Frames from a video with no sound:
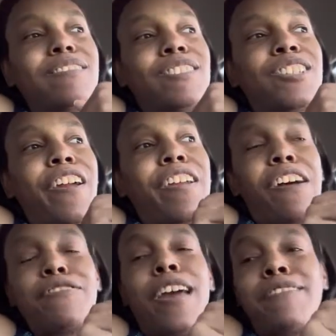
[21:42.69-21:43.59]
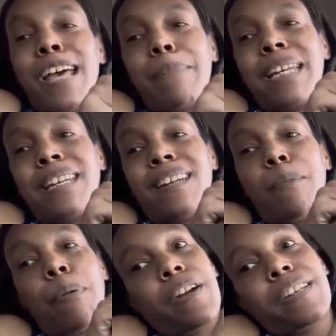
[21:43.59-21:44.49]
started off drive time and ended
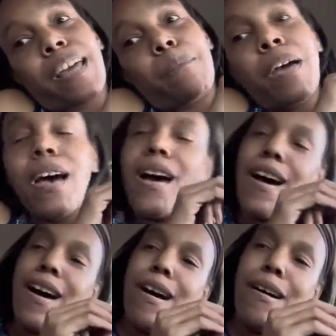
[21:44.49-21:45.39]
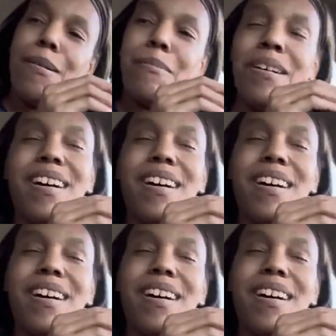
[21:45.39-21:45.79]
up park time. Park